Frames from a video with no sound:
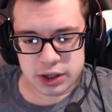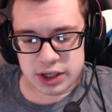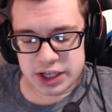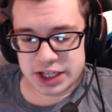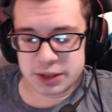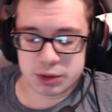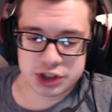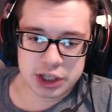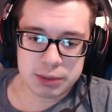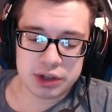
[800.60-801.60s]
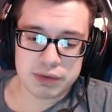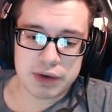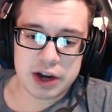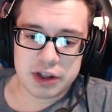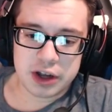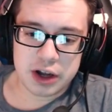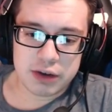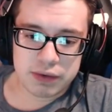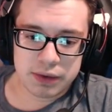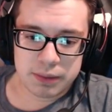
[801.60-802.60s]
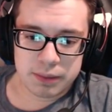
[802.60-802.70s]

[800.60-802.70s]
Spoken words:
he wasn't able to fire that off.